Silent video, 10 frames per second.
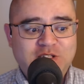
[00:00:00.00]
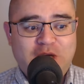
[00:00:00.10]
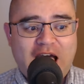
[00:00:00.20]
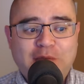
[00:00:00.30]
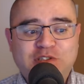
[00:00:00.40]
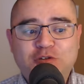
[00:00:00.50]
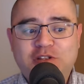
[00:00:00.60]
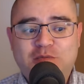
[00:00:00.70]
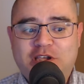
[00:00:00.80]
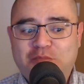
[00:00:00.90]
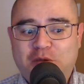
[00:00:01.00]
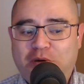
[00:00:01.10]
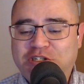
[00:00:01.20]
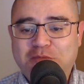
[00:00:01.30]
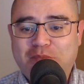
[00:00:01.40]
absolutely become the
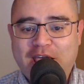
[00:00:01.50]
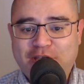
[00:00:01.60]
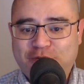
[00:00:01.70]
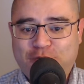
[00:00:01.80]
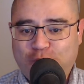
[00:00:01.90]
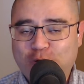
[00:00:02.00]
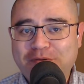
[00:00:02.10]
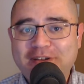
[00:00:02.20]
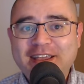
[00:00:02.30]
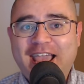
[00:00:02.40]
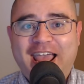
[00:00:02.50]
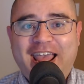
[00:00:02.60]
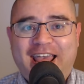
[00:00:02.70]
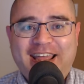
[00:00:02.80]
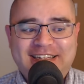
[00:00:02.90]
punching bag of the group.
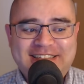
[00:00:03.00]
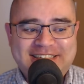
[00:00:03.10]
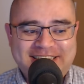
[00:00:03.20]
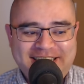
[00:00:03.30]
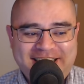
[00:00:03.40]
Jesus.